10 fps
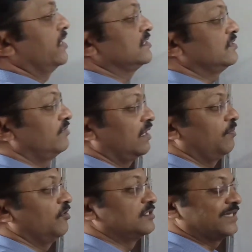x is 1
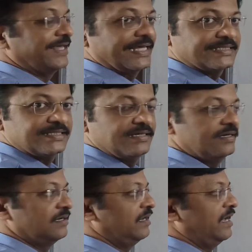upon sine x.
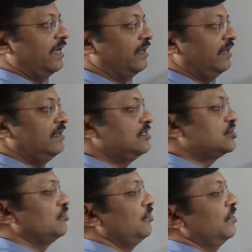And
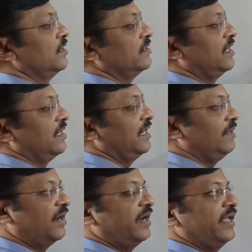into then d
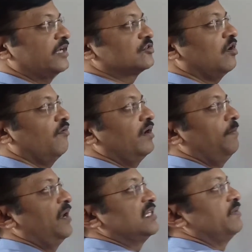by dx of
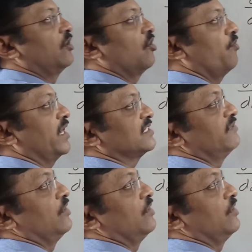replacement of x when